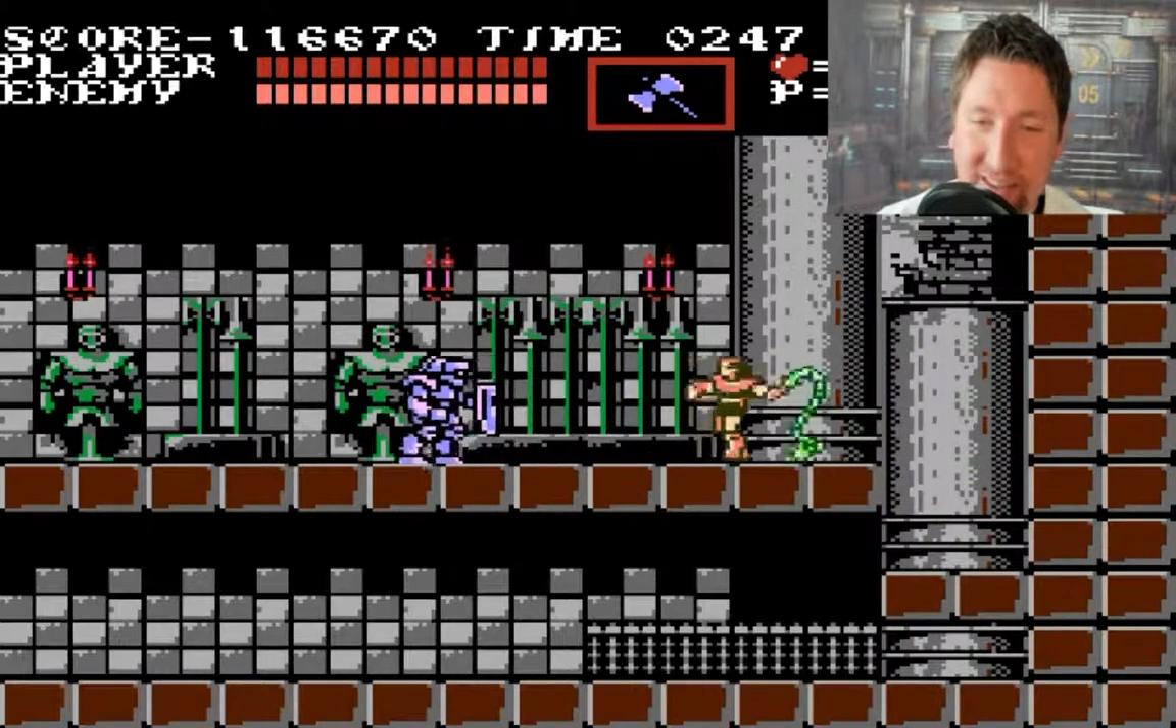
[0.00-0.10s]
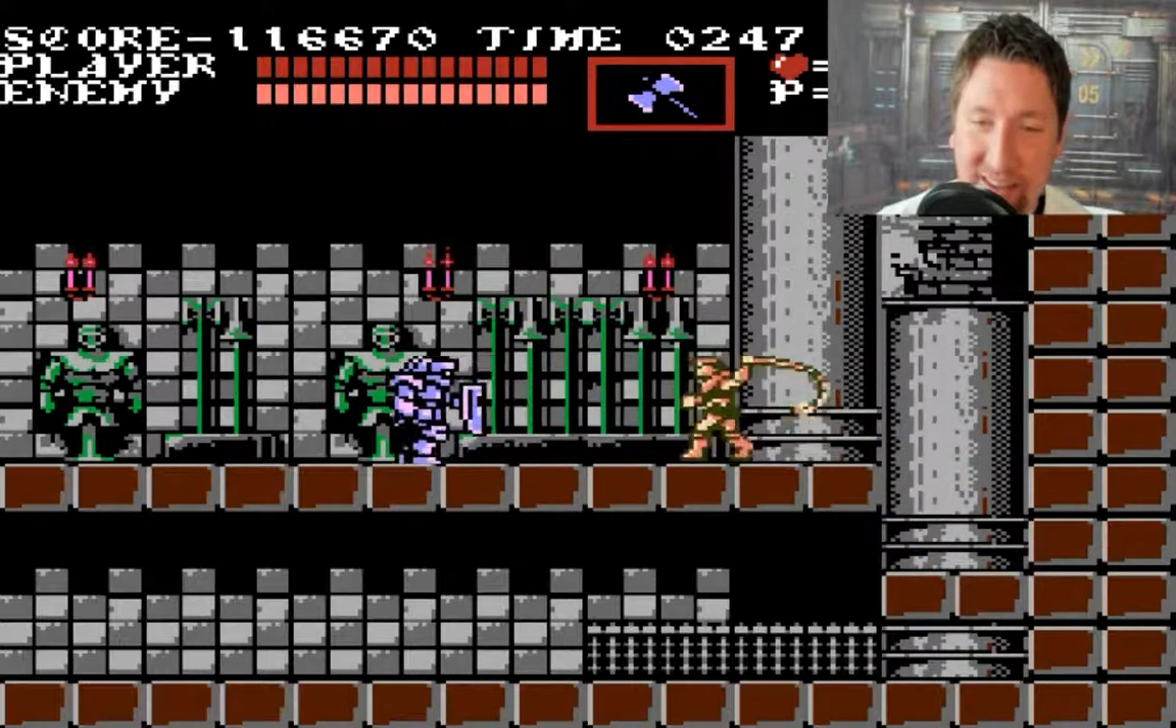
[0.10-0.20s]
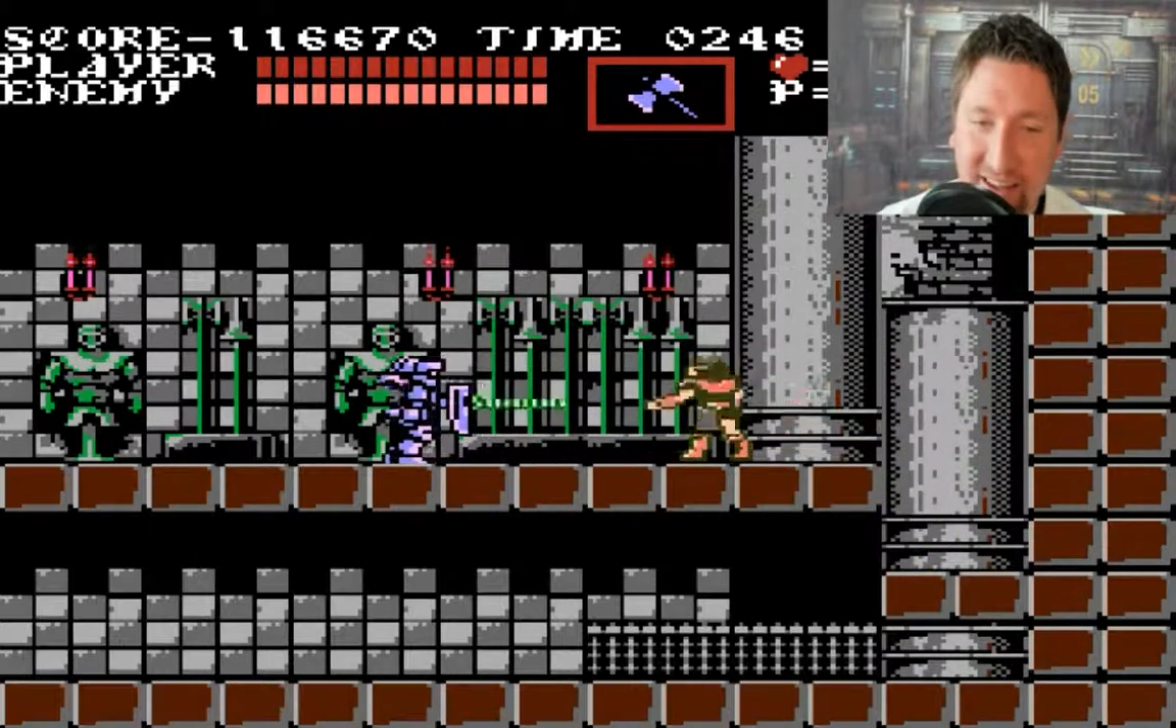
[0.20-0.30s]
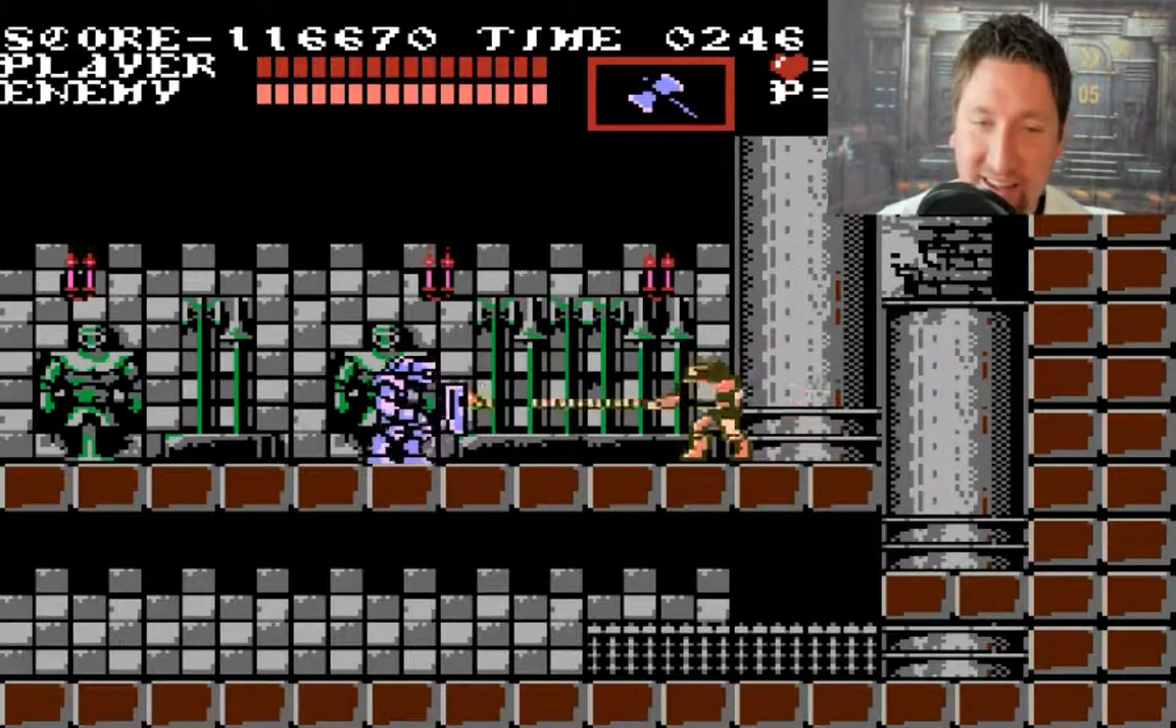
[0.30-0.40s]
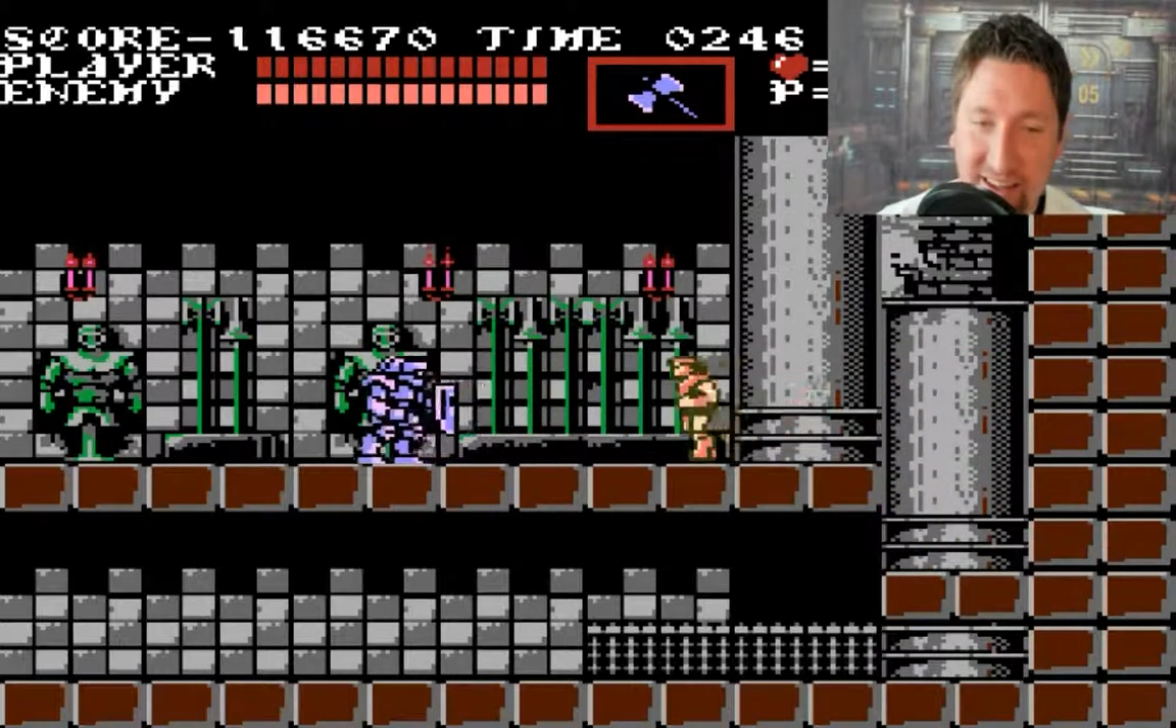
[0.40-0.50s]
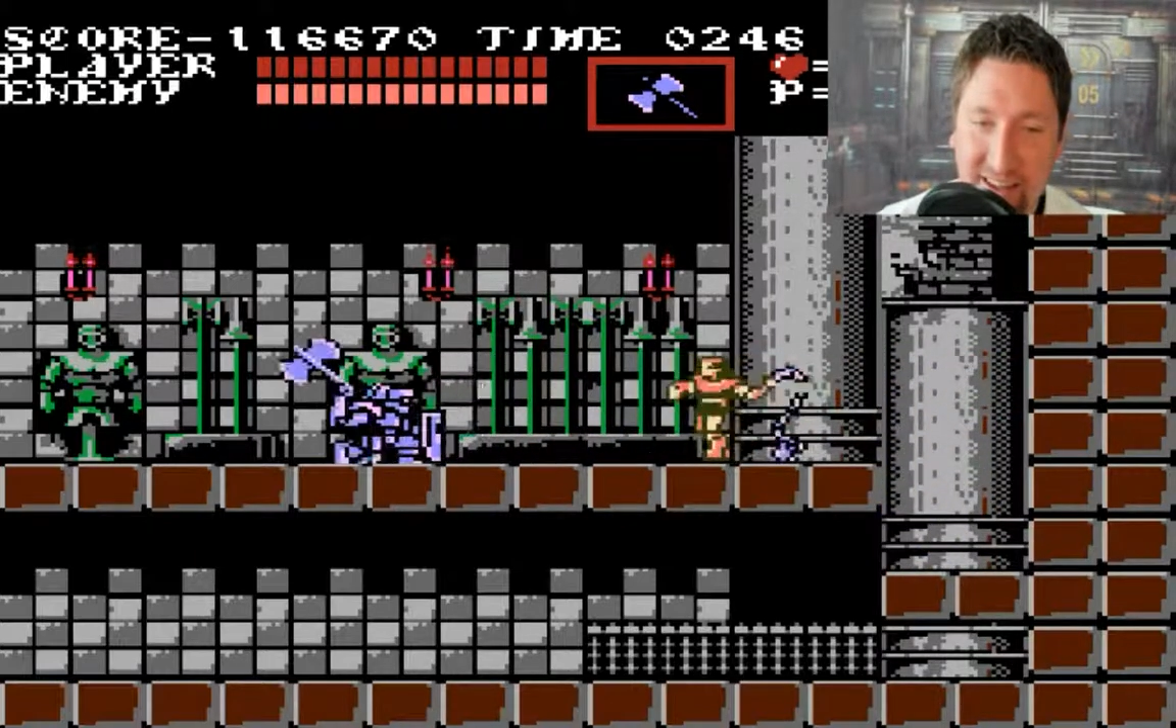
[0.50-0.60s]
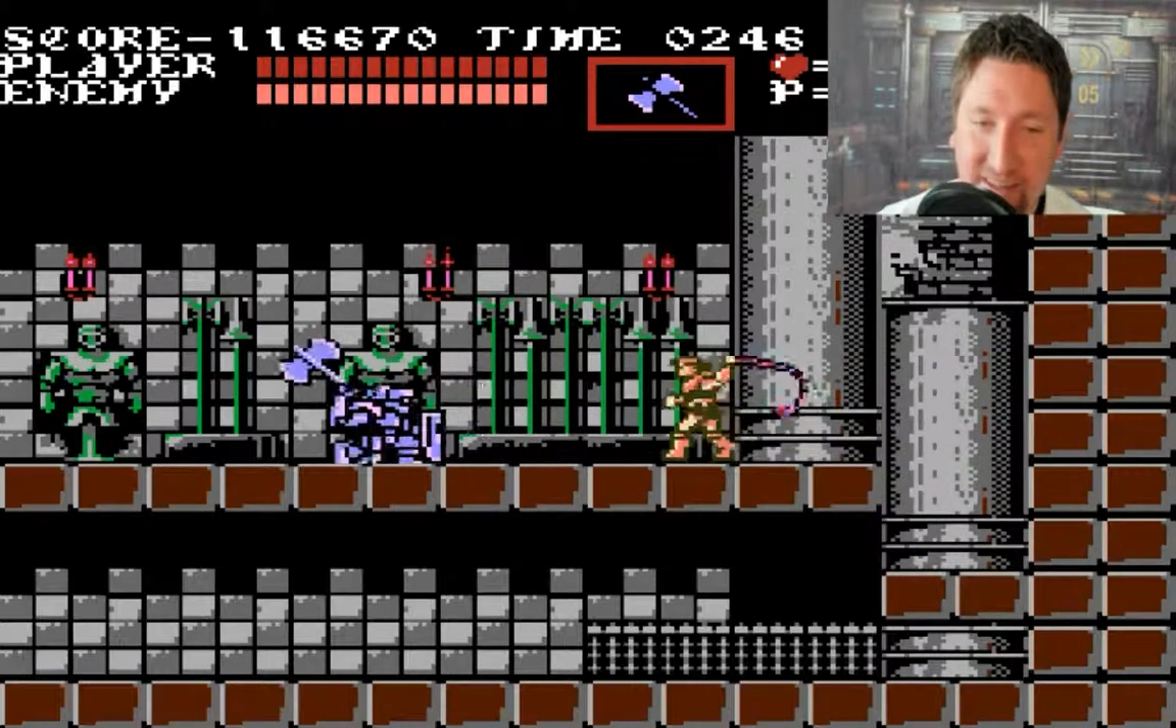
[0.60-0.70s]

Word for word: it's